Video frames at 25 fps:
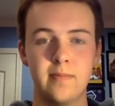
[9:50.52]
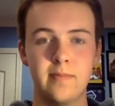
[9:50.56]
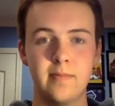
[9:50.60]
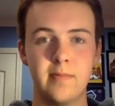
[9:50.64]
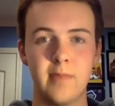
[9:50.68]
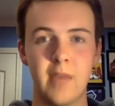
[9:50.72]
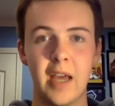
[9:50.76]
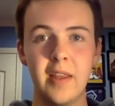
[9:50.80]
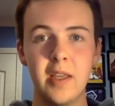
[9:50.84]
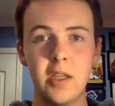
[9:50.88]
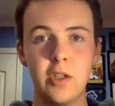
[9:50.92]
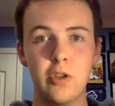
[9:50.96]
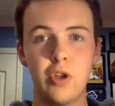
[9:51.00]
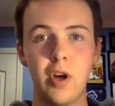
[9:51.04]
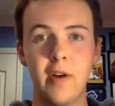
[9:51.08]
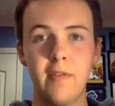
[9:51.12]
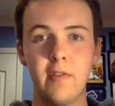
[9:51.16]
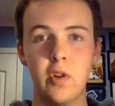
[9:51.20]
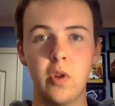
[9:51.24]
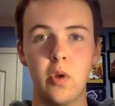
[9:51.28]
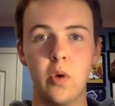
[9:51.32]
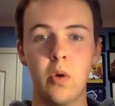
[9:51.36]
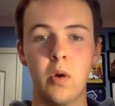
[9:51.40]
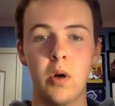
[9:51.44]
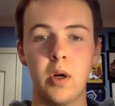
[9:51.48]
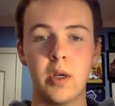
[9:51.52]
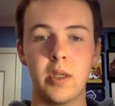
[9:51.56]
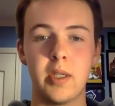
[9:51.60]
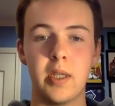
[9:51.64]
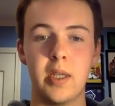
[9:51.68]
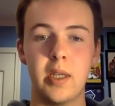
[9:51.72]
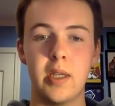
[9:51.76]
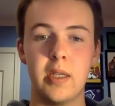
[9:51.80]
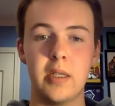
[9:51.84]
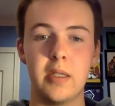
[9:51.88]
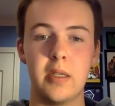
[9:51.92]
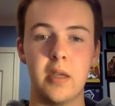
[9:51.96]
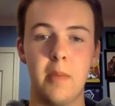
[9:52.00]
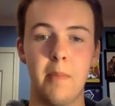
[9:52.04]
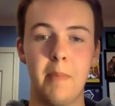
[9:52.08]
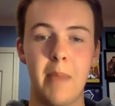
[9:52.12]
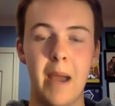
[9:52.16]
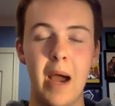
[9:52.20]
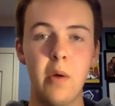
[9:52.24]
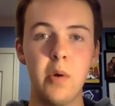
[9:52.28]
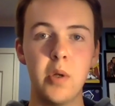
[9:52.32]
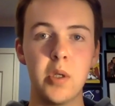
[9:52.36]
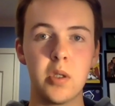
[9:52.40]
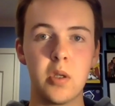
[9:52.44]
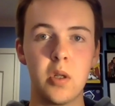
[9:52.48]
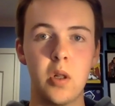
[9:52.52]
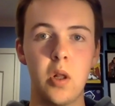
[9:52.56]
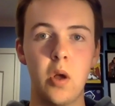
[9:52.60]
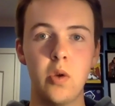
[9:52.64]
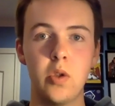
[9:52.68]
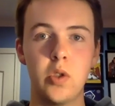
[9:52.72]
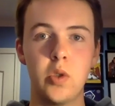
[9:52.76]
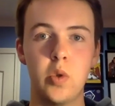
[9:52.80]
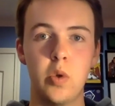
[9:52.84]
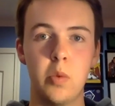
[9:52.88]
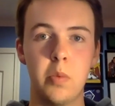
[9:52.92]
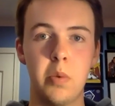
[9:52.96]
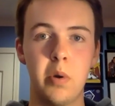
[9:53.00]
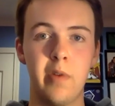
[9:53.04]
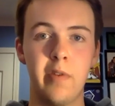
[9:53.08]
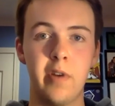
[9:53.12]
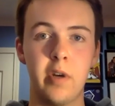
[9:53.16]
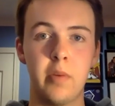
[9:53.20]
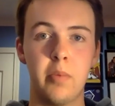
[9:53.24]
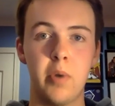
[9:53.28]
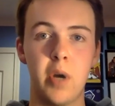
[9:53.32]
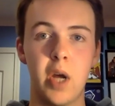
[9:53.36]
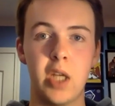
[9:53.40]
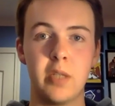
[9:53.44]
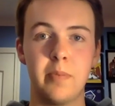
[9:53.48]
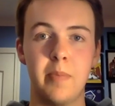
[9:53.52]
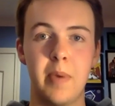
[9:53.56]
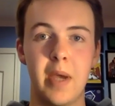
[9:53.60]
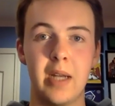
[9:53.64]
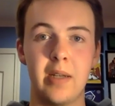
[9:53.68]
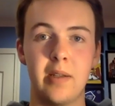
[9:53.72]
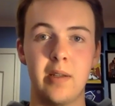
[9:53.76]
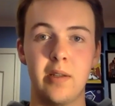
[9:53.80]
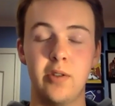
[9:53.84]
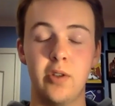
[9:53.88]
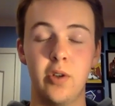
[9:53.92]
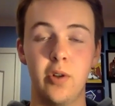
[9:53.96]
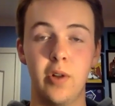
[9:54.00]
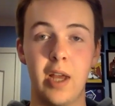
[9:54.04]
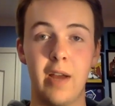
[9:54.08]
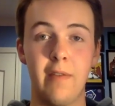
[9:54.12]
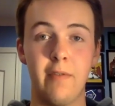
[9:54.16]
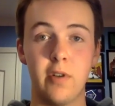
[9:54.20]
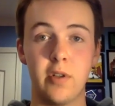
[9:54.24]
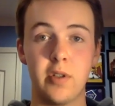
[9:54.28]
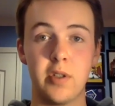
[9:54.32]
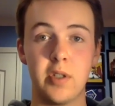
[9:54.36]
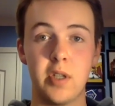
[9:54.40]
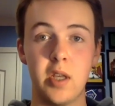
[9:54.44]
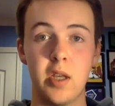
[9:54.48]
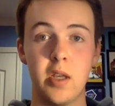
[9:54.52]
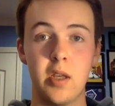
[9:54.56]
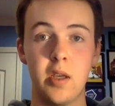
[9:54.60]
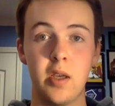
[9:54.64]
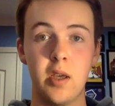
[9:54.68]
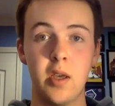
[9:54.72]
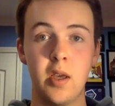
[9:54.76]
I think Trevor Lawrence is about as close to a perfect prospect as you'll ever see.